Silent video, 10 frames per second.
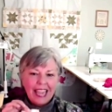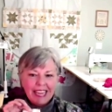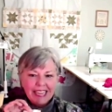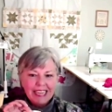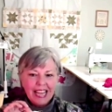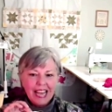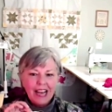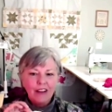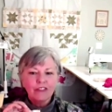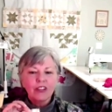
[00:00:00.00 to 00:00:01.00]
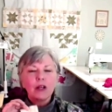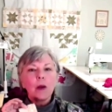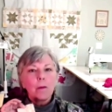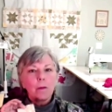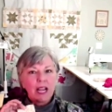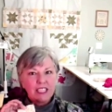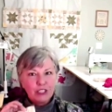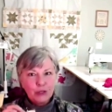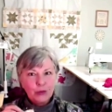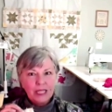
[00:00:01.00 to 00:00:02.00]
eight and a half by
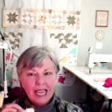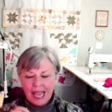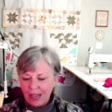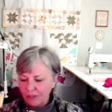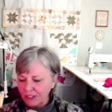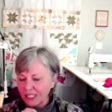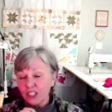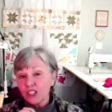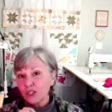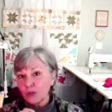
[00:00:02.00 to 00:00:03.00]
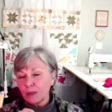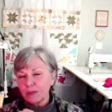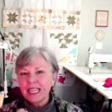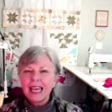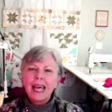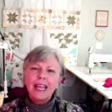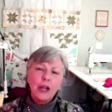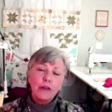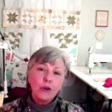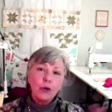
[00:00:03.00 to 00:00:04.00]
two and a half inch strips.
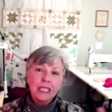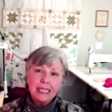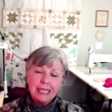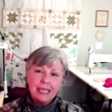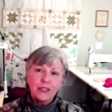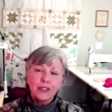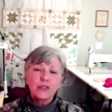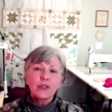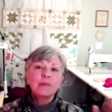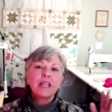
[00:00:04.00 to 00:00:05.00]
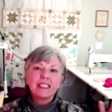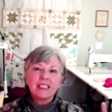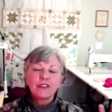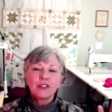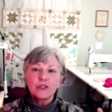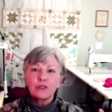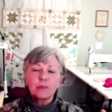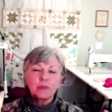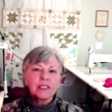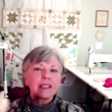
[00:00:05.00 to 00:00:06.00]
Now, of course, I say your strip, that's if your
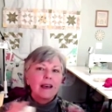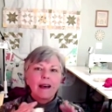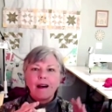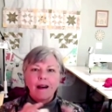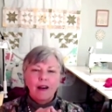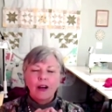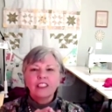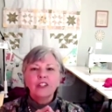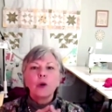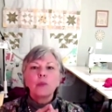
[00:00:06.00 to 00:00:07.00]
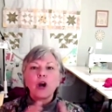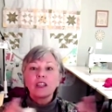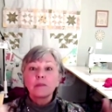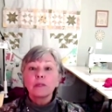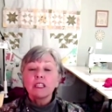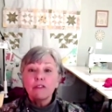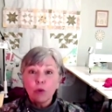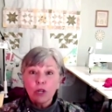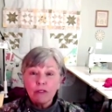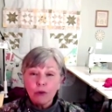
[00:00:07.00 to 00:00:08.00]
strip is, you know, approximately
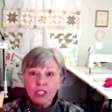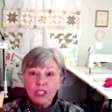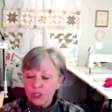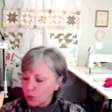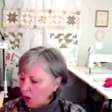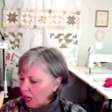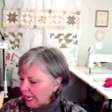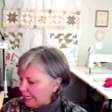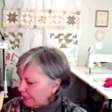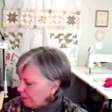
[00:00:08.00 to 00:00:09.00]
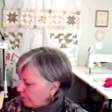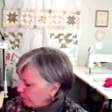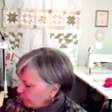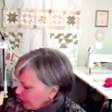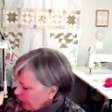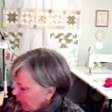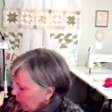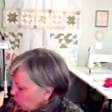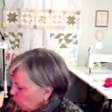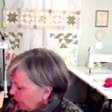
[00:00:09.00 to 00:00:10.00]
44 inches wide.
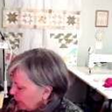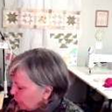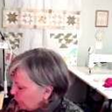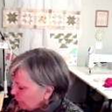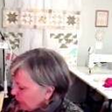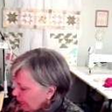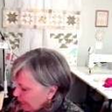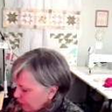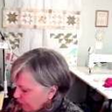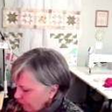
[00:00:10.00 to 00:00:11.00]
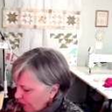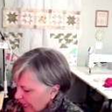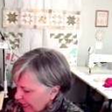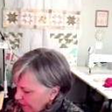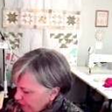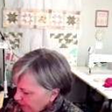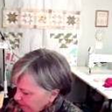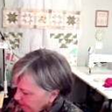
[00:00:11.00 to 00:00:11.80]
When you've cut your five,